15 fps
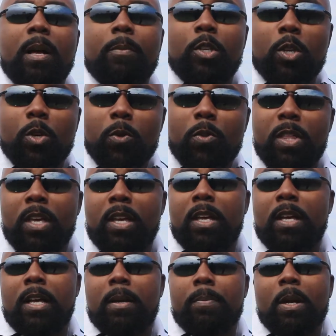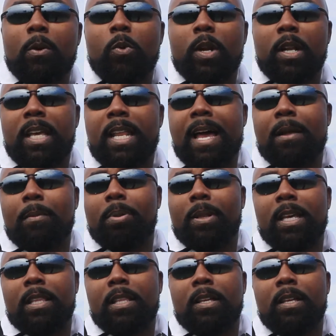youth that want to get out and
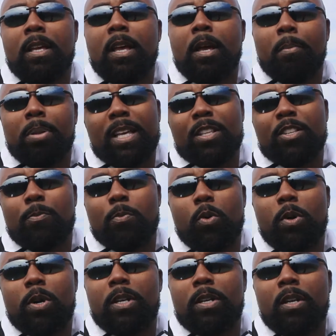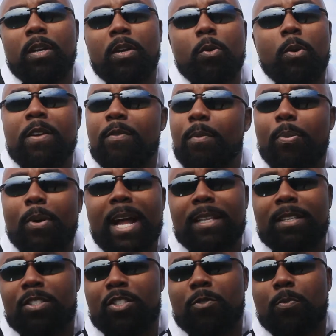play the sport, or even
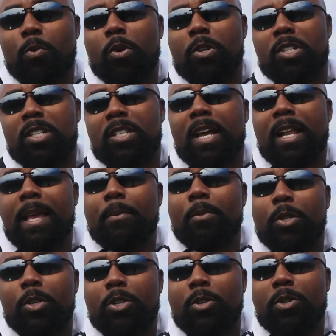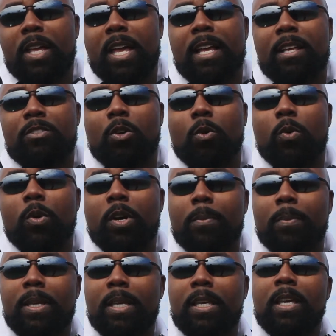practice the sport and just not able to do that. So we're going to
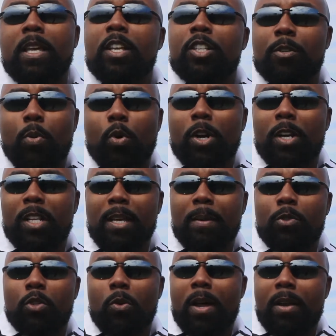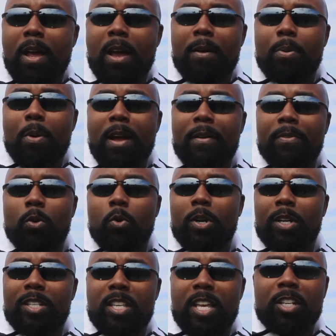be supporting them through our nonprofit
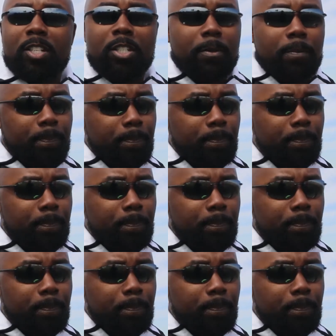organization.